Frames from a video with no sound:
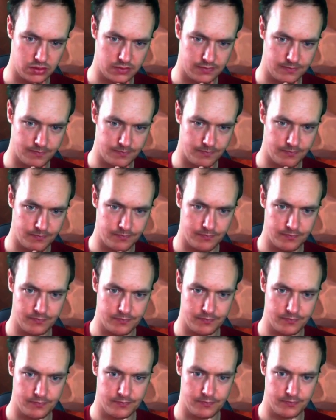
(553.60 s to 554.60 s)

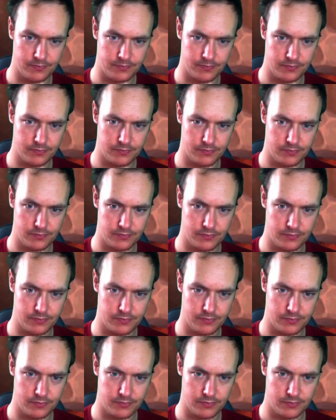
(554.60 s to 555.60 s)
(silence)